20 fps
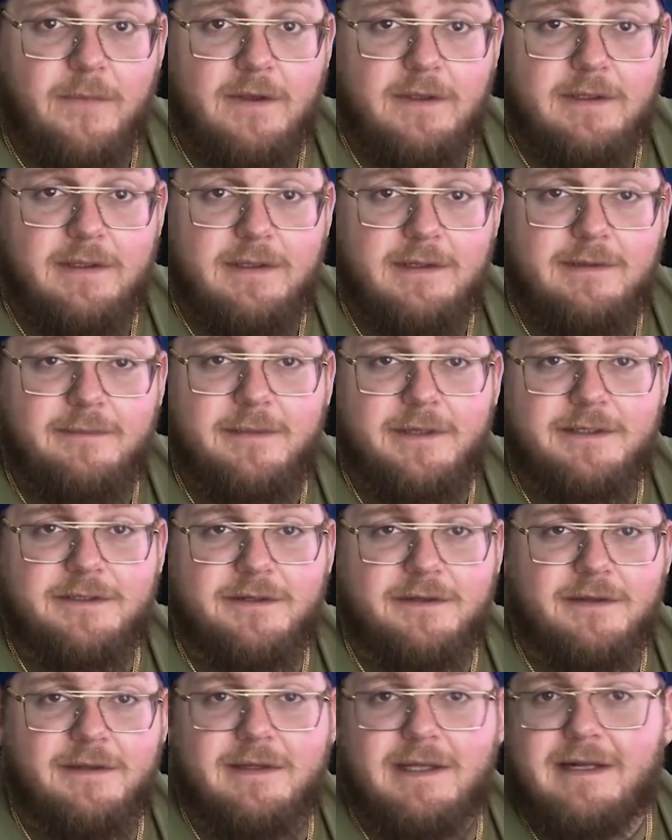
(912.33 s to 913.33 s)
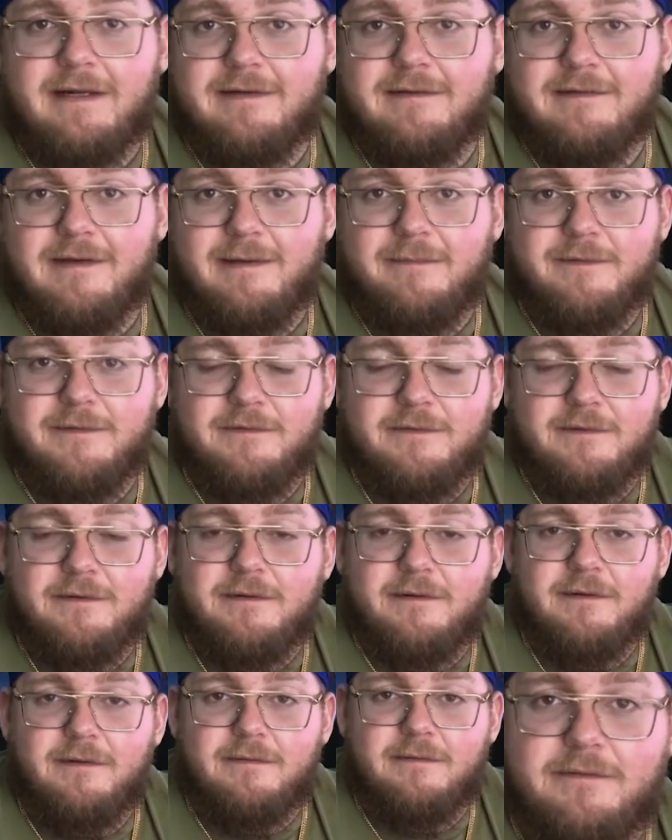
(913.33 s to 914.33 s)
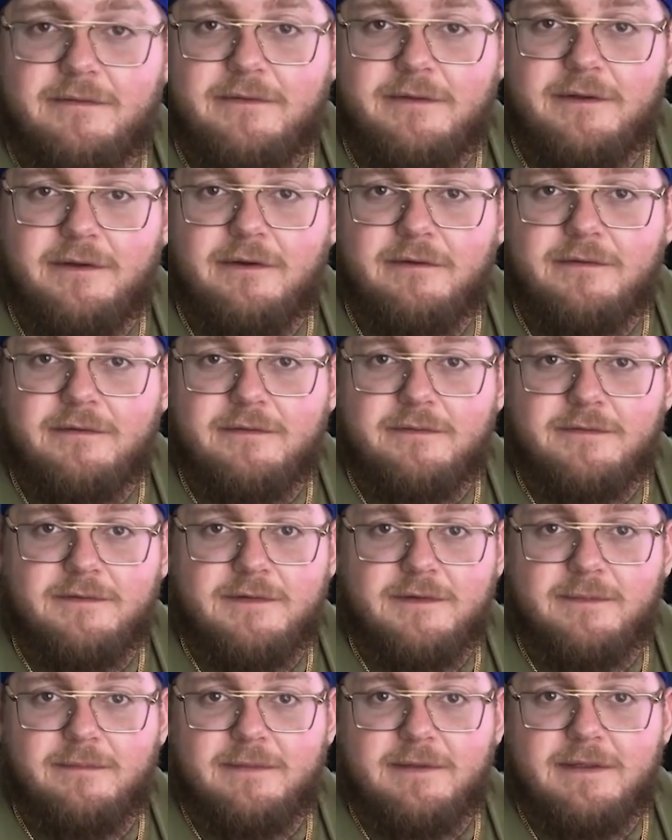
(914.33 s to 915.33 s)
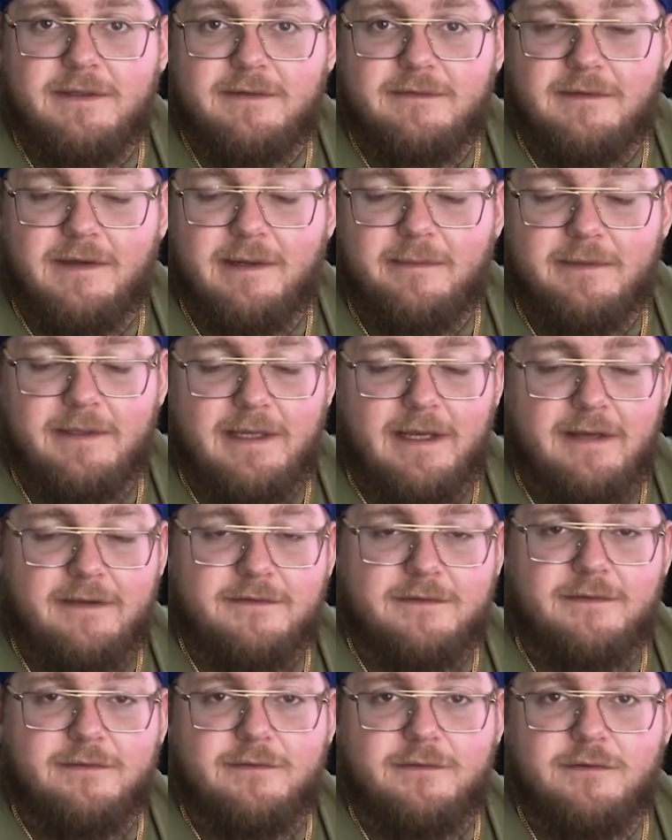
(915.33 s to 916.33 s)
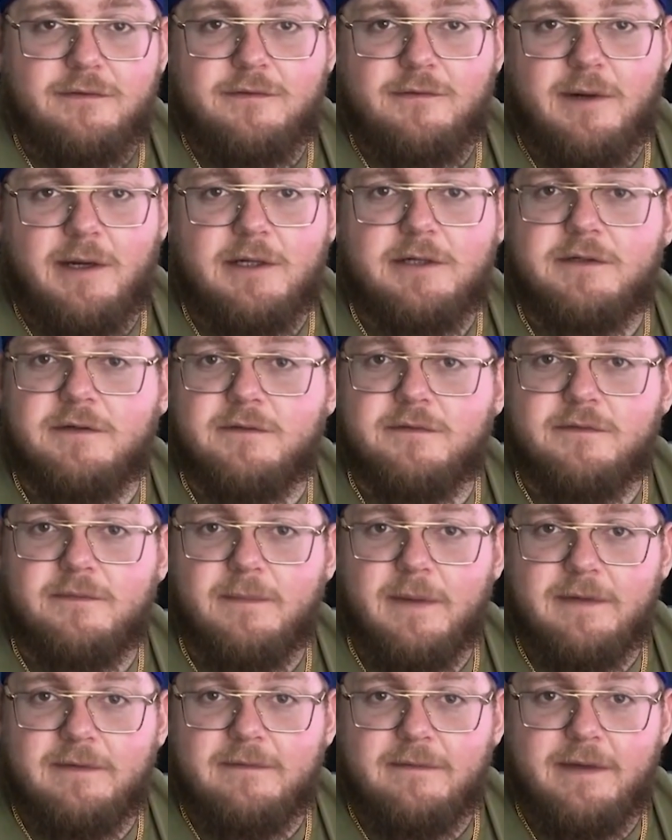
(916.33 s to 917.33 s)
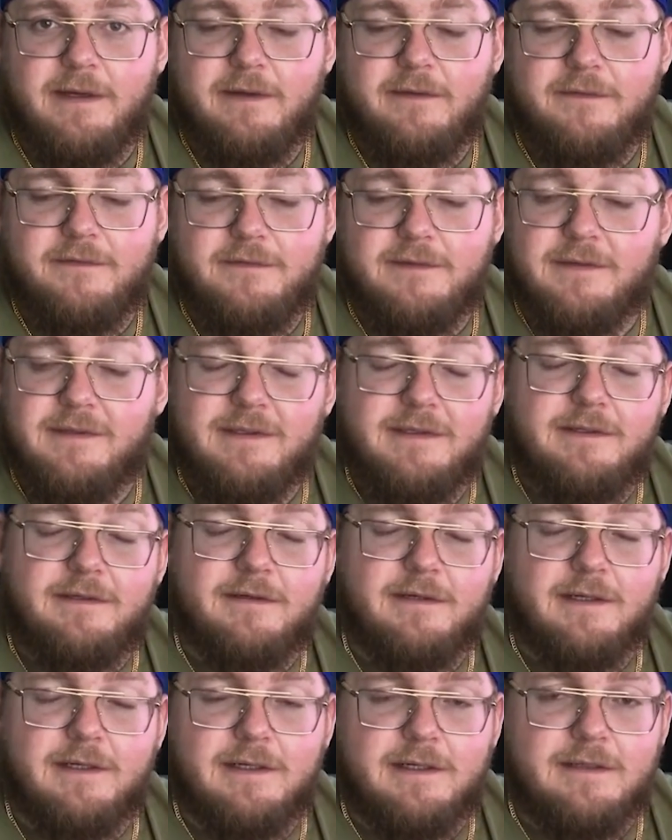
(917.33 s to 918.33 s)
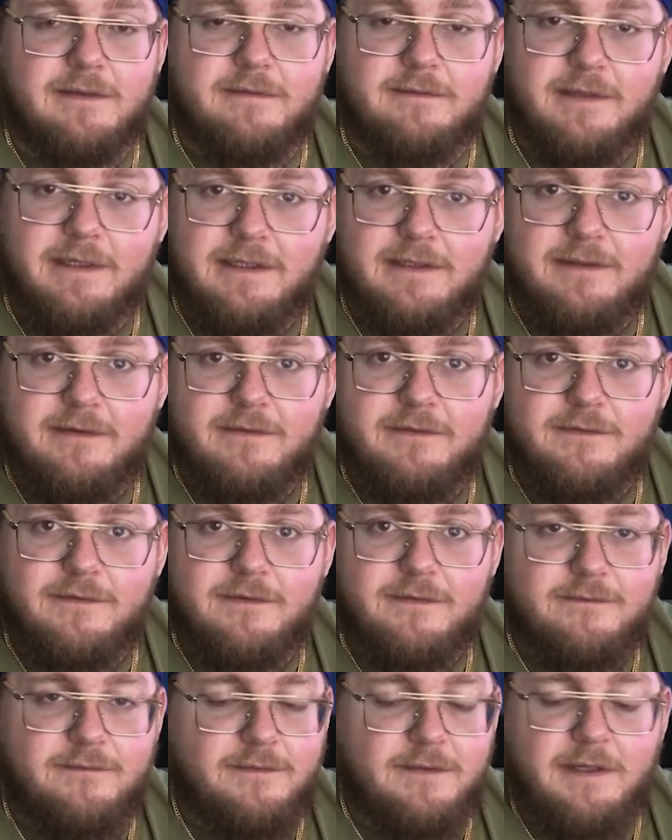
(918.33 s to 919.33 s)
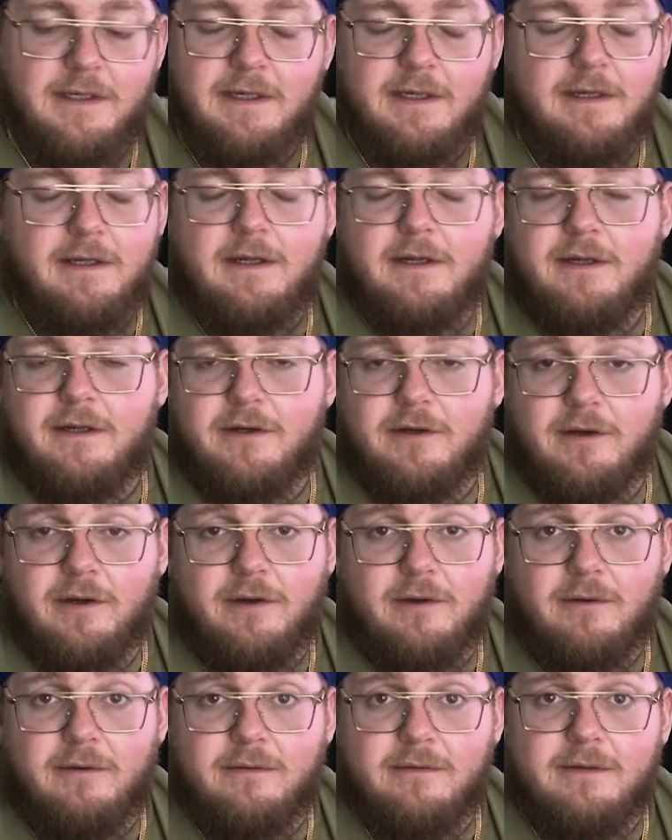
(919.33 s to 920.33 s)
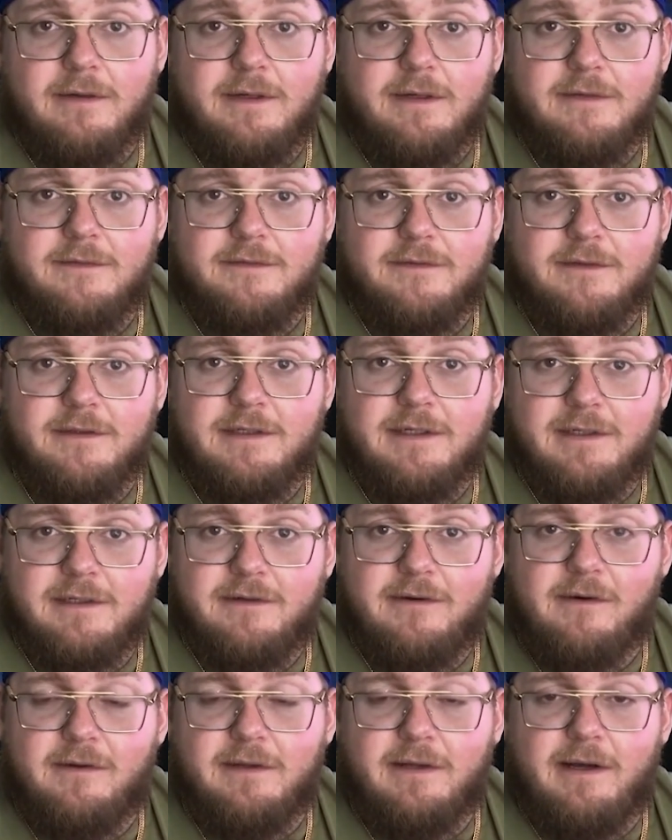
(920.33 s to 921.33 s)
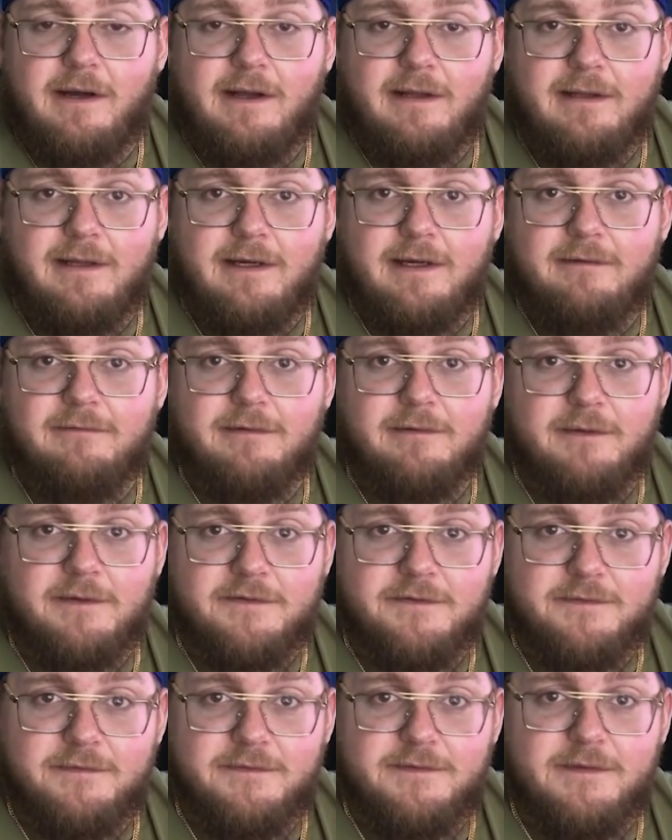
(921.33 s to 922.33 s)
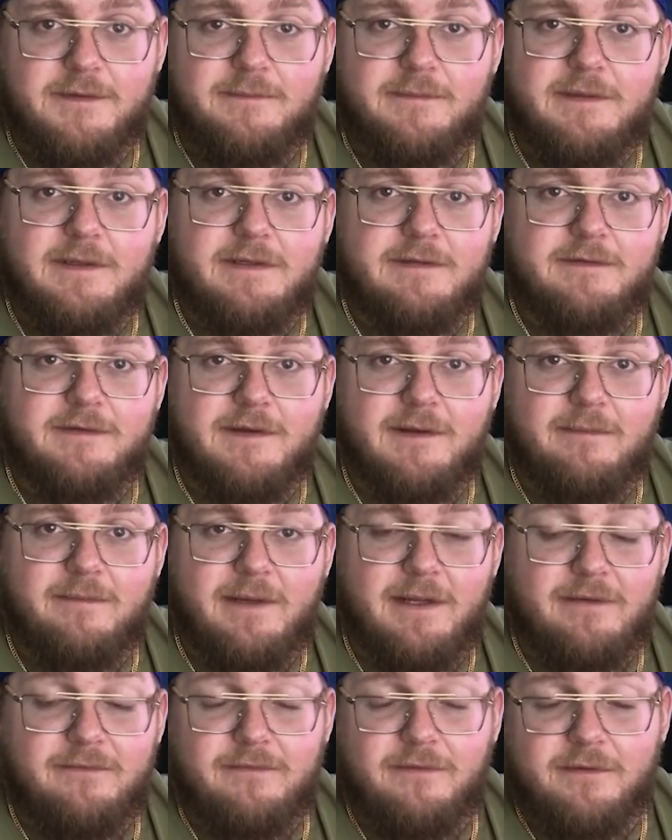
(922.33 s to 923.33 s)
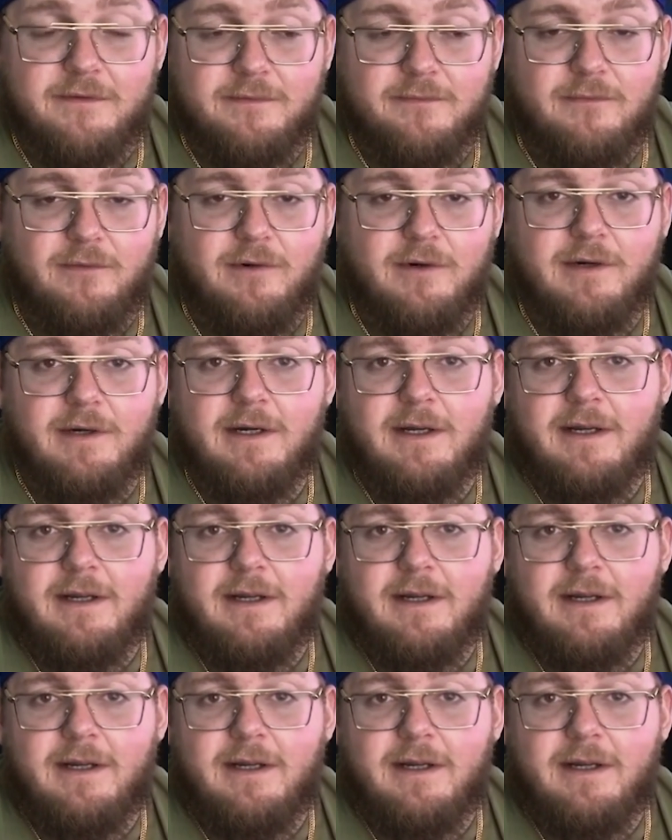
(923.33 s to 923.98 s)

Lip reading: you need to make sure that that exam is thorough. If you go to a CMP exam and they ask you 2 questions for mental health, do you think you're going to get the rating you deserve? No. And so you need to call the hotline, request a new CMP exam, and furthermore,